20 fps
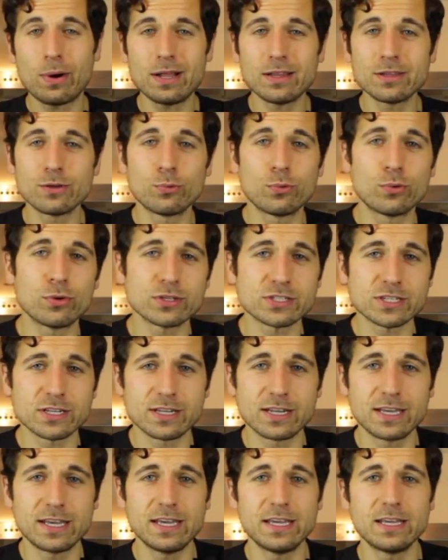while the water's
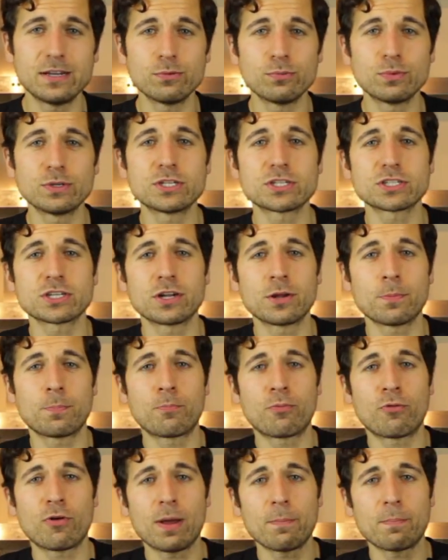on the heat, we're just going to
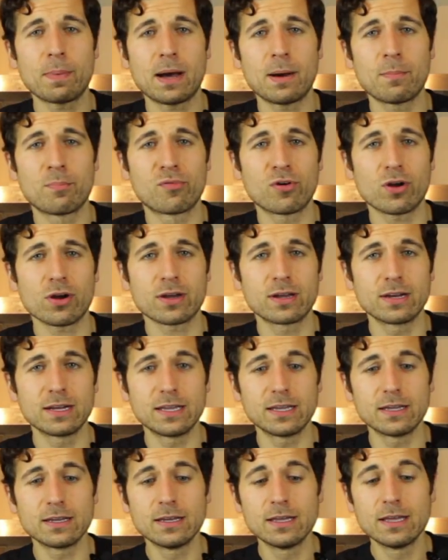prep our
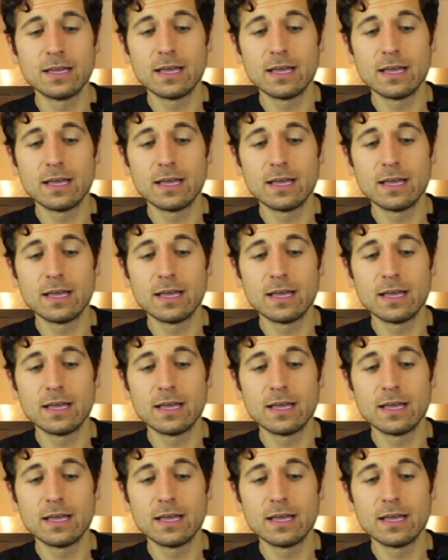broccoli.